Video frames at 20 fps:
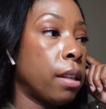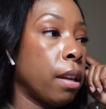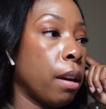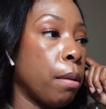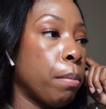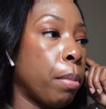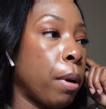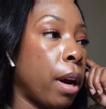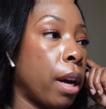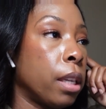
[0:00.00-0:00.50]

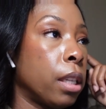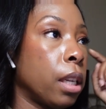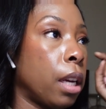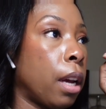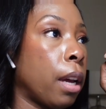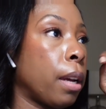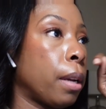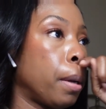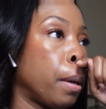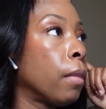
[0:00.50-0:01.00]
a
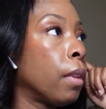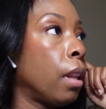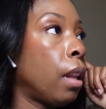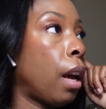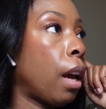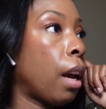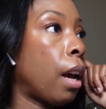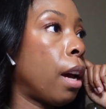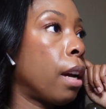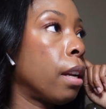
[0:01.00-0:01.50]
project,
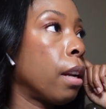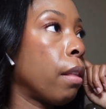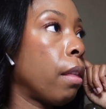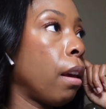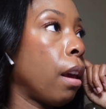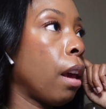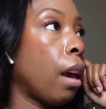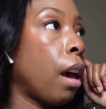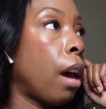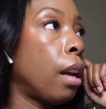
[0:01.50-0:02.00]
that kind of
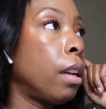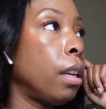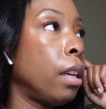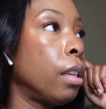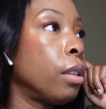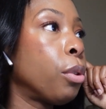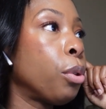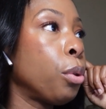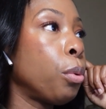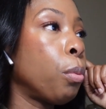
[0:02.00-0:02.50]
thing. I
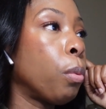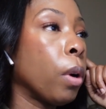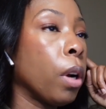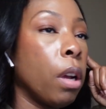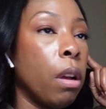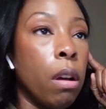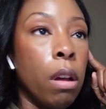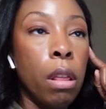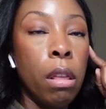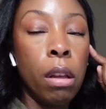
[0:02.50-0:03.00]
need to
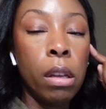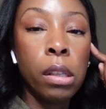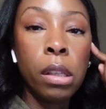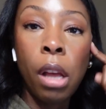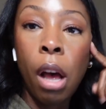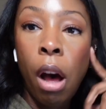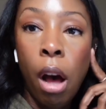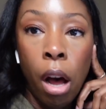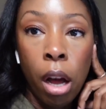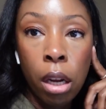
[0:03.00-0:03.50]
work on this
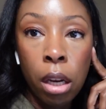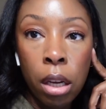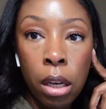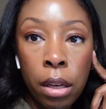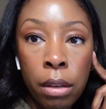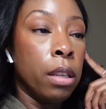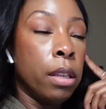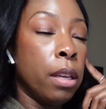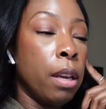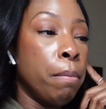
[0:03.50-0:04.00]

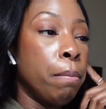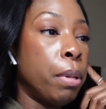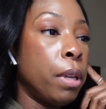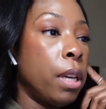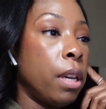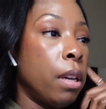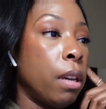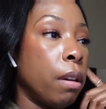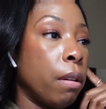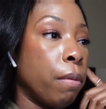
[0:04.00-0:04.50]
audit
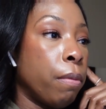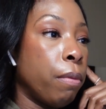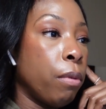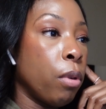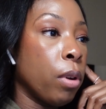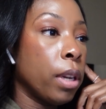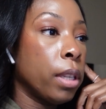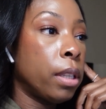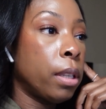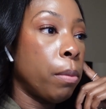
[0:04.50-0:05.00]
template
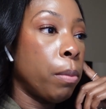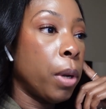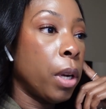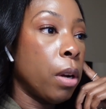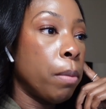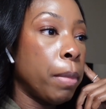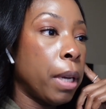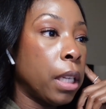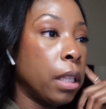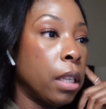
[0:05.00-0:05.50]
for someone
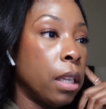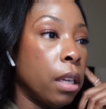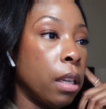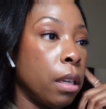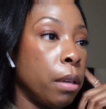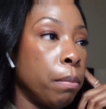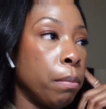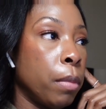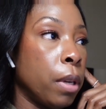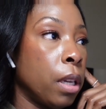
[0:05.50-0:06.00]
on my
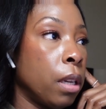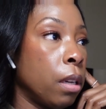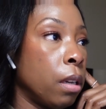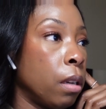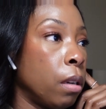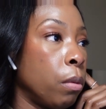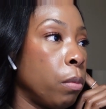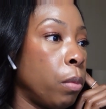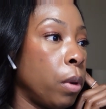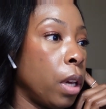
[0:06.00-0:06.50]
team.
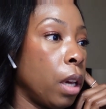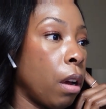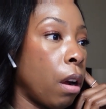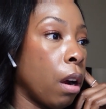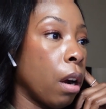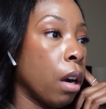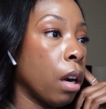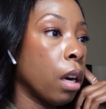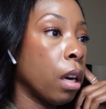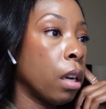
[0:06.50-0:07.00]
We
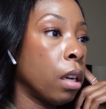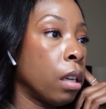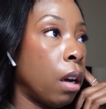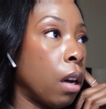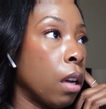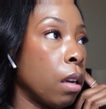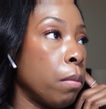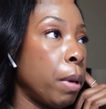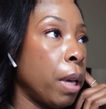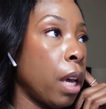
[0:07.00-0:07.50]
are
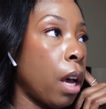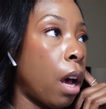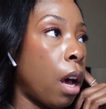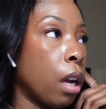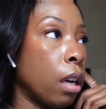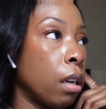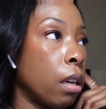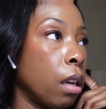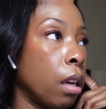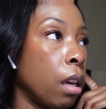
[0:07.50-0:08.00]
going to be
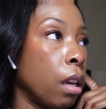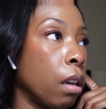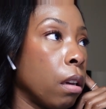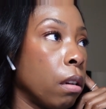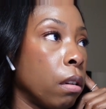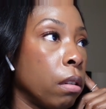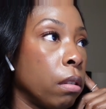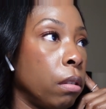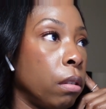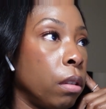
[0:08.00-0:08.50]

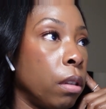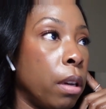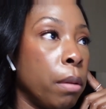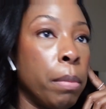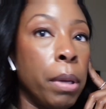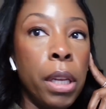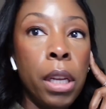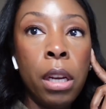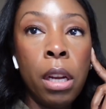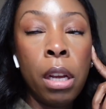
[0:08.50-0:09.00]

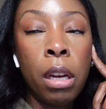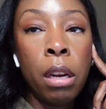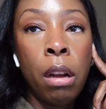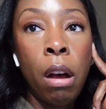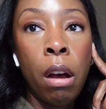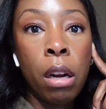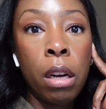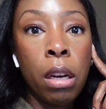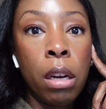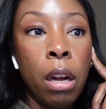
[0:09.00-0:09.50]
completing an
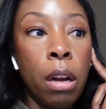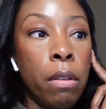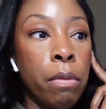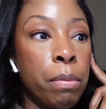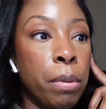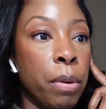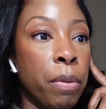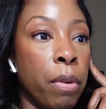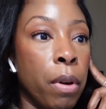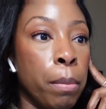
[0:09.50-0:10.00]
audit of
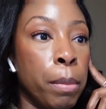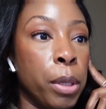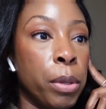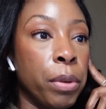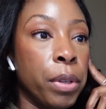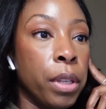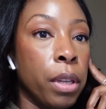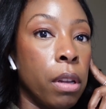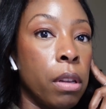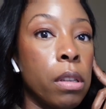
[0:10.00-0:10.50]
performance
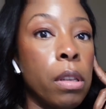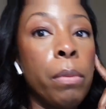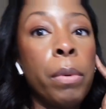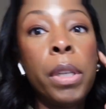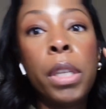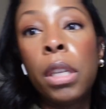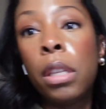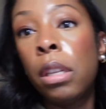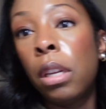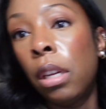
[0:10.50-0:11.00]
results, and
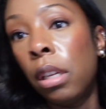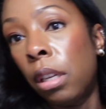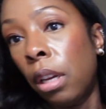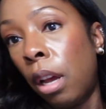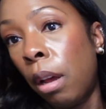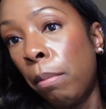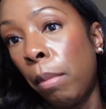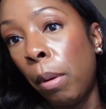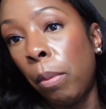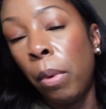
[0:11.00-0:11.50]
we just need to
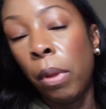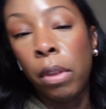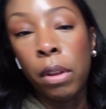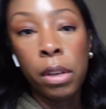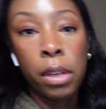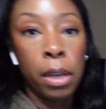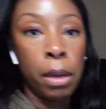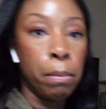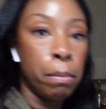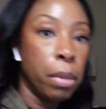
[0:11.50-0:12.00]
come up with a
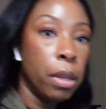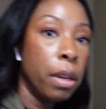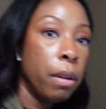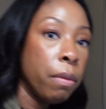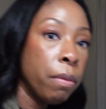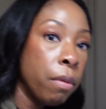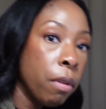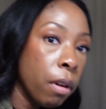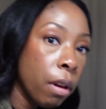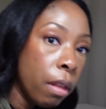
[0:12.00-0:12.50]

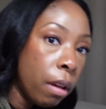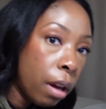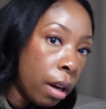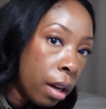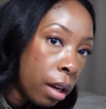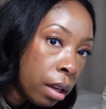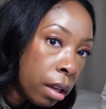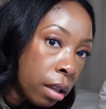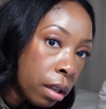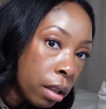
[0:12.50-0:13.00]
template for that.